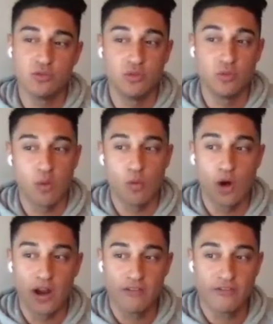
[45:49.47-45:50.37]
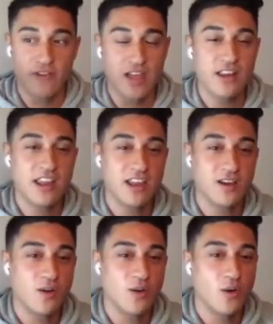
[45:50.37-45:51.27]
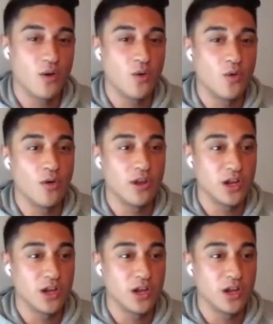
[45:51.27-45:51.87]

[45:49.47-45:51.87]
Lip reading: Do I want to fight it? Or,